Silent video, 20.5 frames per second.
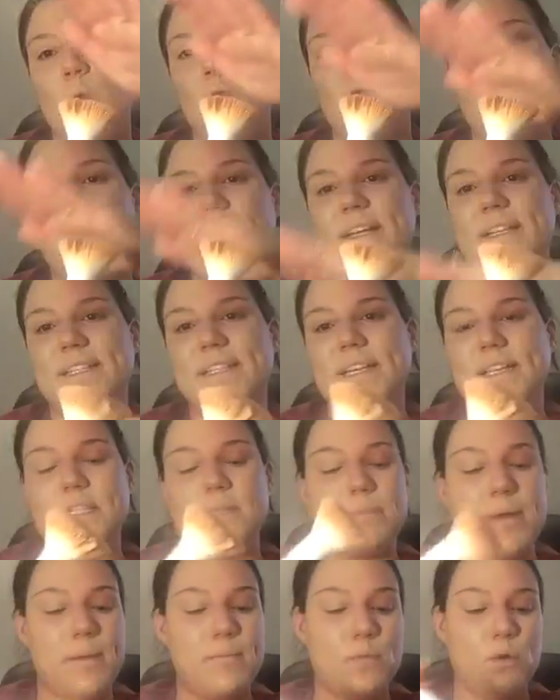
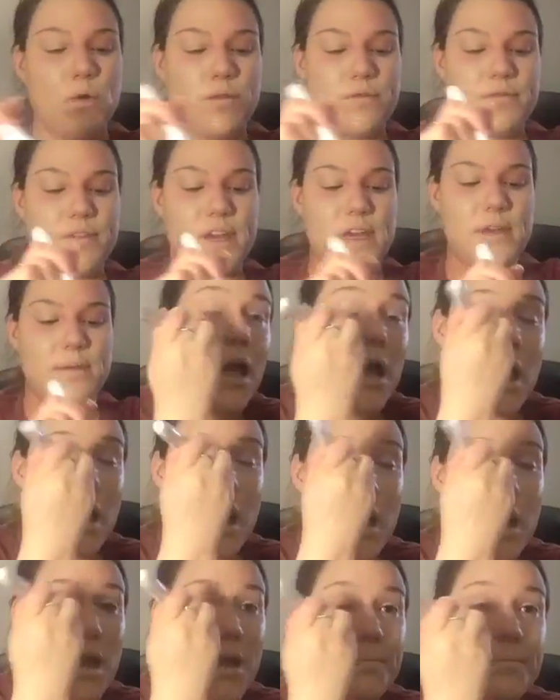Y6 by Morphe.
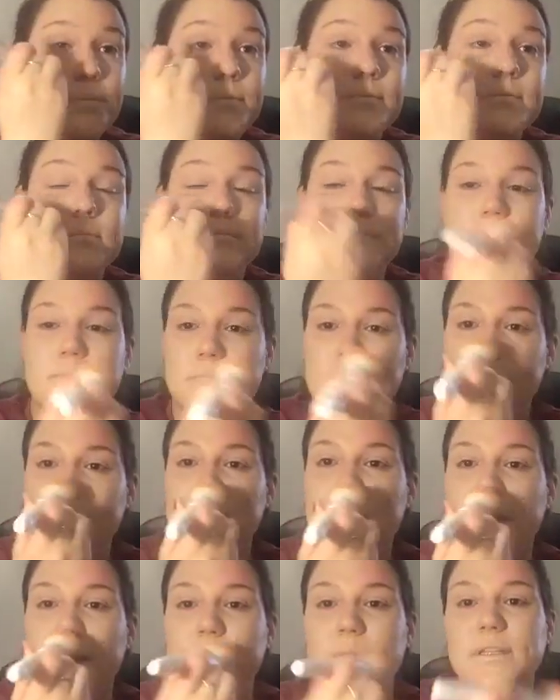
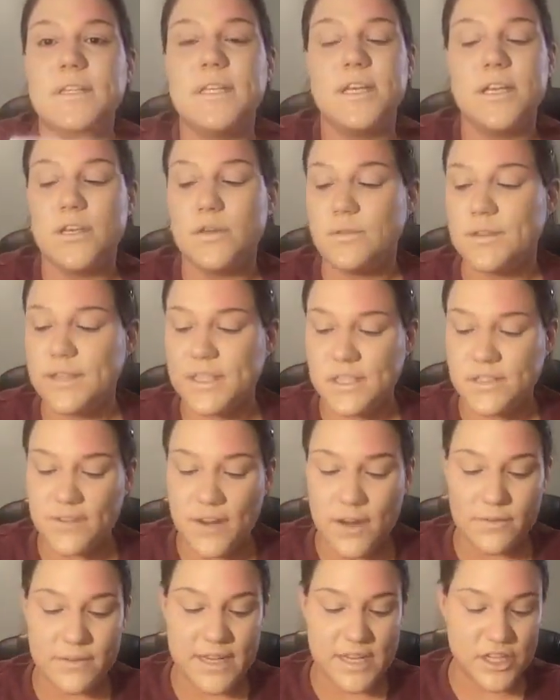Now I will tell you, this
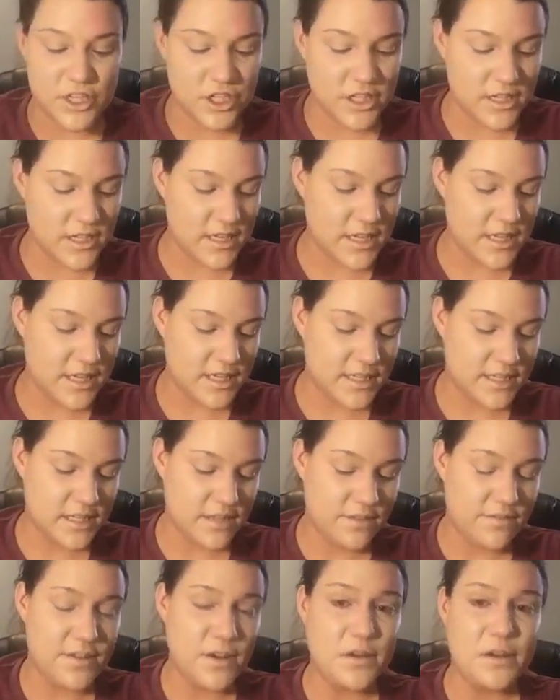foundation is
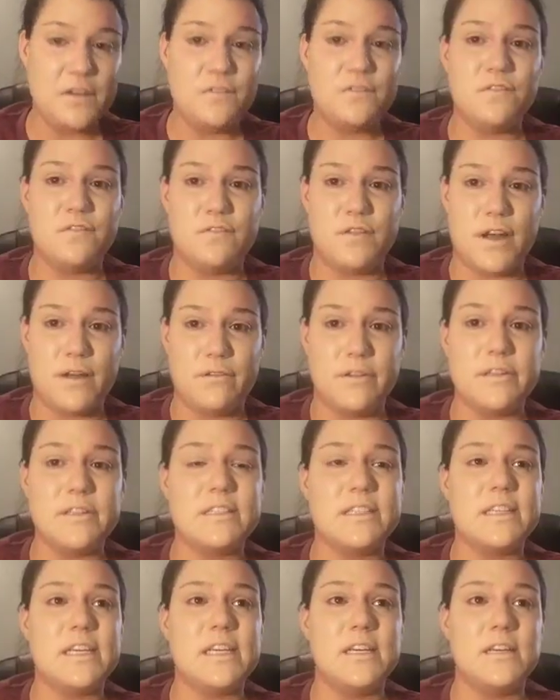very
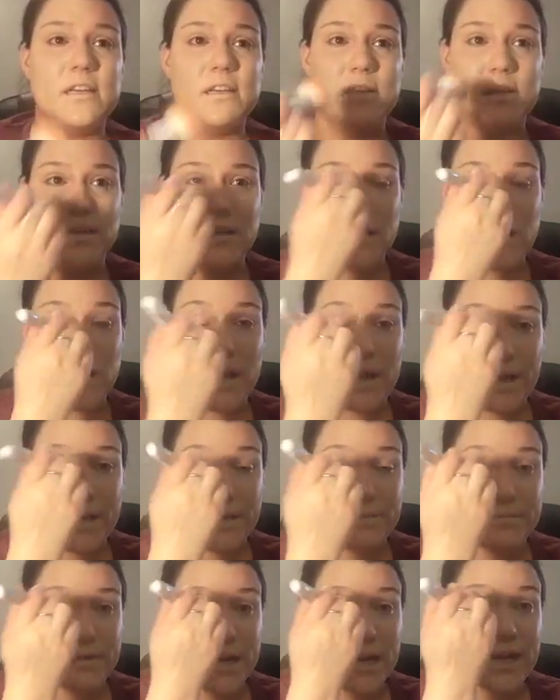fragrancy. I
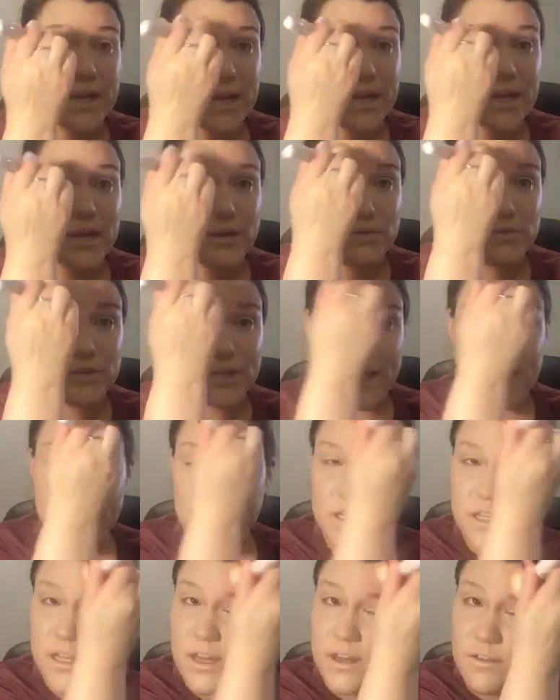am not a huge
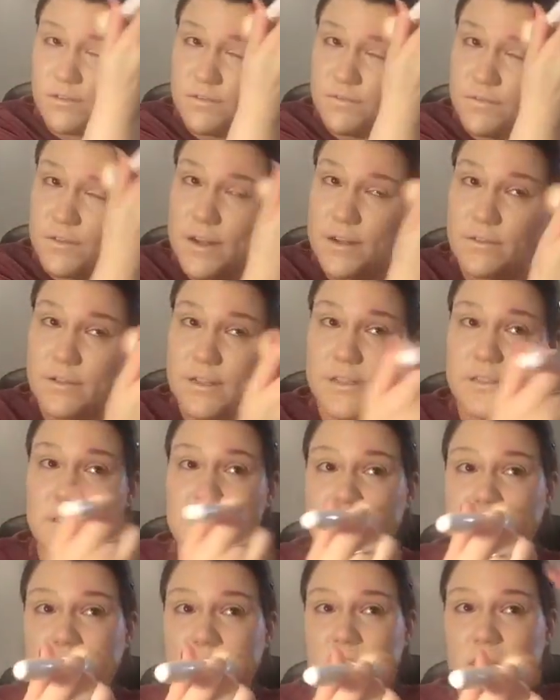fan of
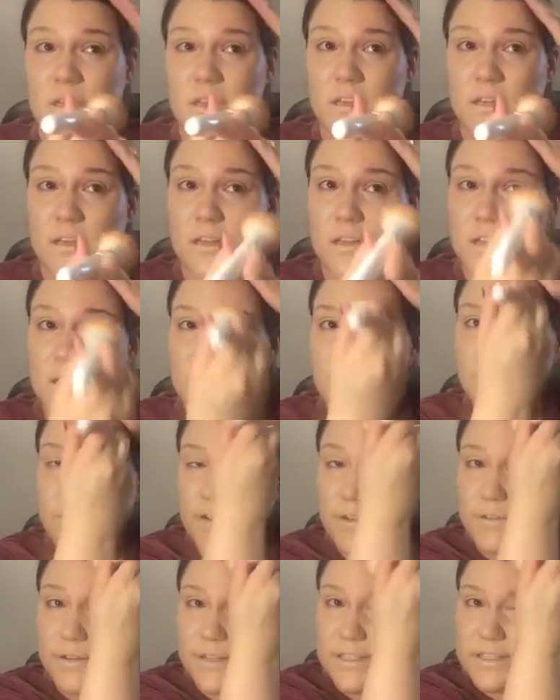
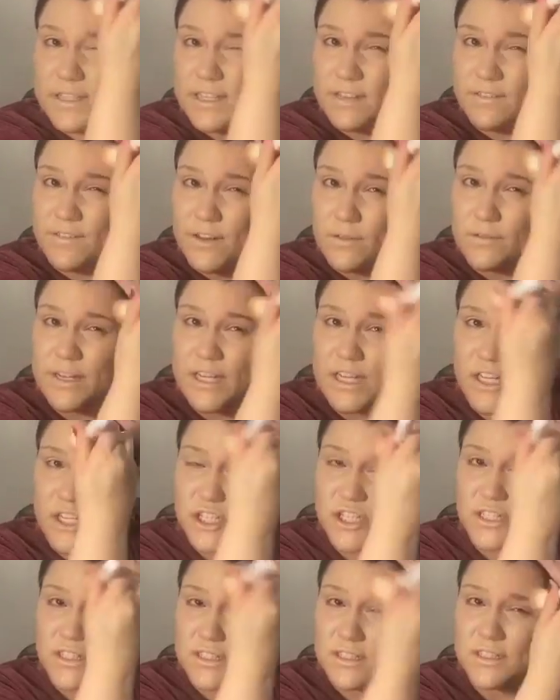fragrancy
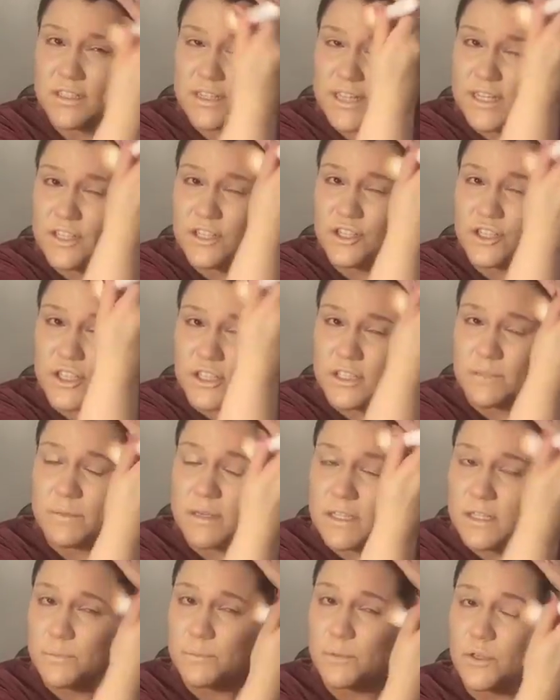foundations. That's just
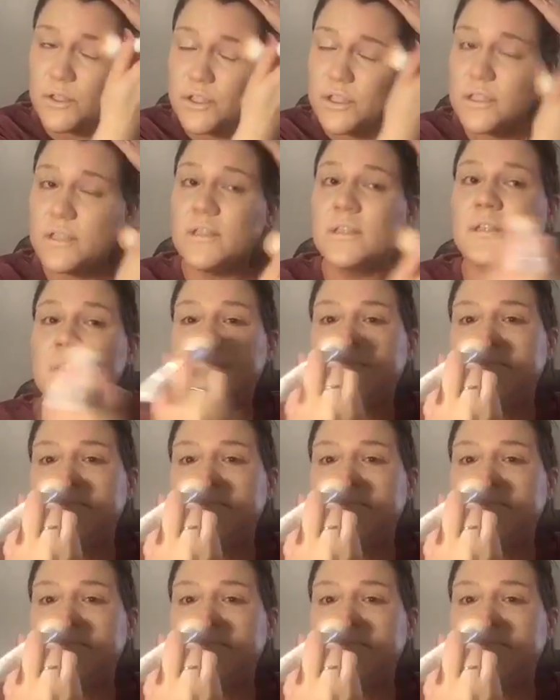me as a person.